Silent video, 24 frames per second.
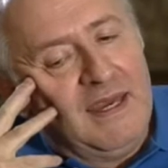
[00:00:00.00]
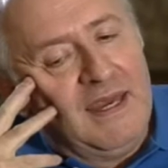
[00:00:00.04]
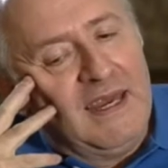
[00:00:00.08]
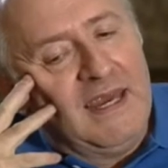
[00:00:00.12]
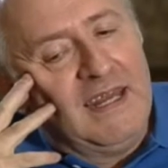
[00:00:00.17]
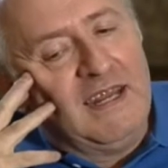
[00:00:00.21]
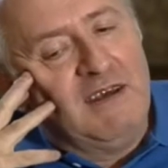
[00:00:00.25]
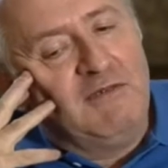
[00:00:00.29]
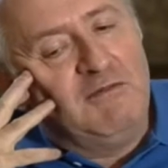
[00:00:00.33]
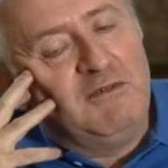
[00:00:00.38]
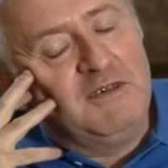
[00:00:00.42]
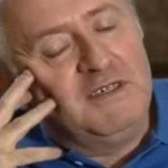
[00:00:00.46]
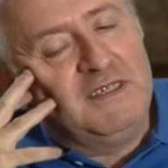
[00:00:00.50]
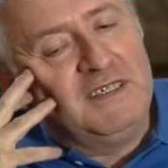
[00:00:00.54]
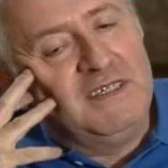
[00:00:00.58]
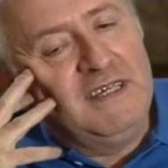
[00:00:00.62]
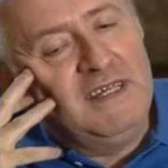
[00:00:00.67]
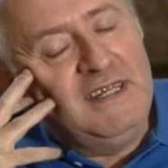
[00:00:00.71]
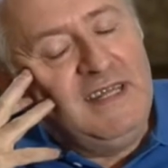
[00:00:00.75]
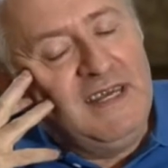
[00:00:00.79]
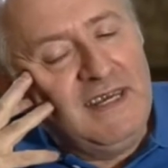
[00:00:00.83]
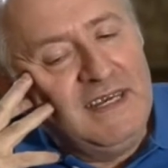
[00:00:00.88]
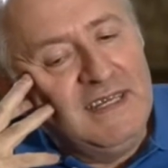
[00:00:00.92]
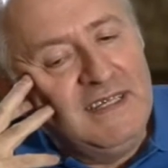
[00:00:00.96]
And I was
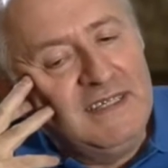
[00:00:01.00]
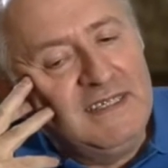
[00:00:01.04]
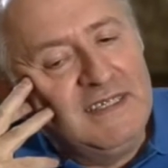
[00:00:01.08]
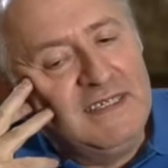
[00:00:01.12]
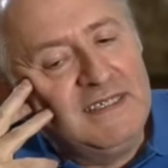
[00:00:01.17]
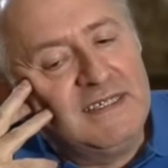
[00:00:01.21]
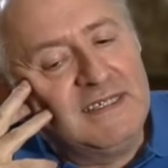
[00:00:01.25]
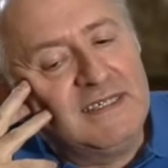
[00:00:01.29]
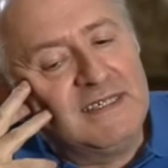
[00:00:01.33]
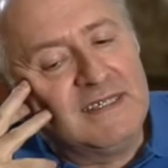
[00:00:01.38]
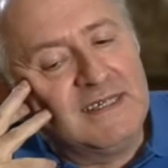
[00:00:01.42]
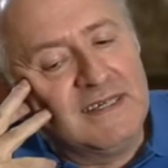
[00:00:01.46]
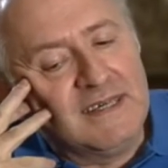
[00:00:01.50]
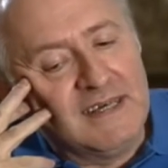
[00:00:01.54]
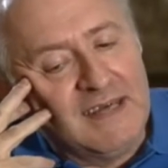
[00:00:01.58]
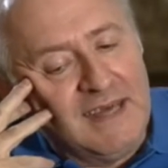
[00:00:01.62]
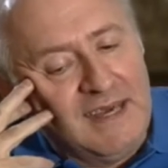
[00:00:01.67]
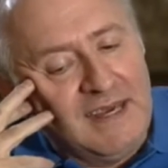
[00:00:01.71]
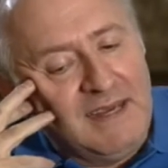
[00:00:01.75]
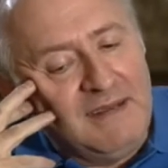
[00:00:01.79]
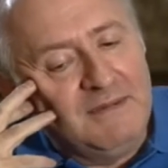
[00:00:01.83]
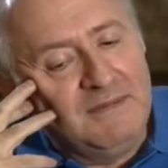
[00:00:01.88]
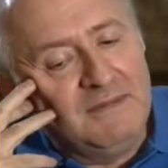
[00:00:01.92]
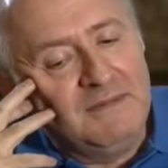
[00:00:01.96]
sitting in this
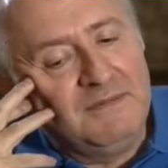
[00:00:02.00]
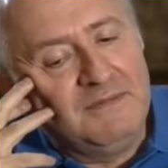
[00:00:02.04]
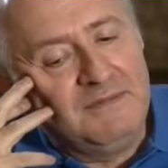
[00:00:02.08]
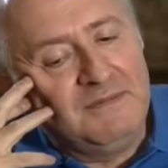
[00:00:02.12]
train,